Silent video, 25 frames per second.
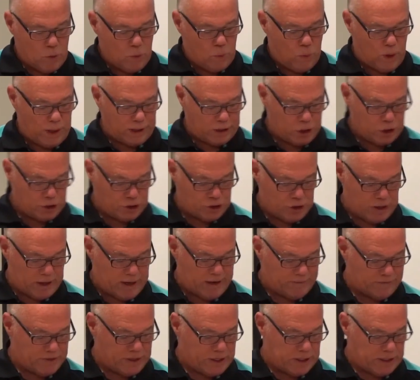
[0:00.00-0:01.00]
What could you
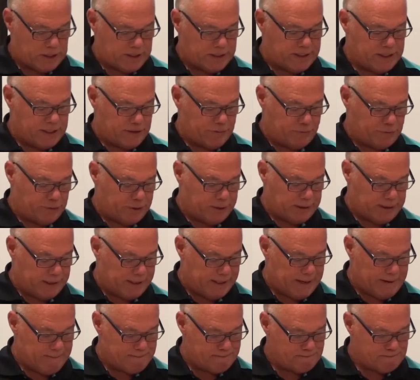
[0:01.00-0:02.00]
have done
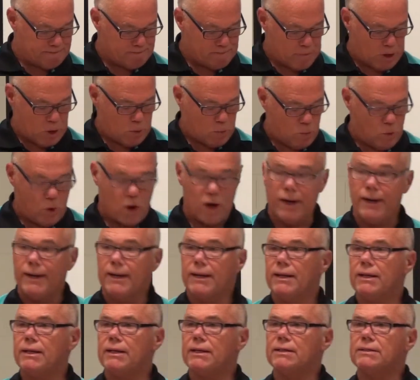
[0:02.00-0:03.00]
differently? One
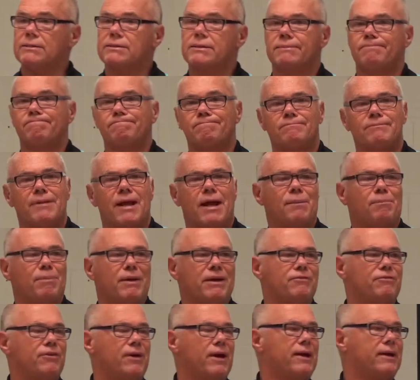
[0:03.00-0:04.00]
is, I'm not a
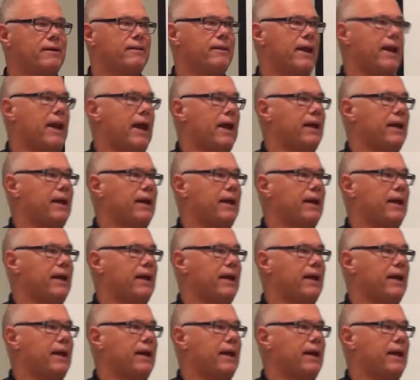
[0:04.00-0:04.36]
big fan of the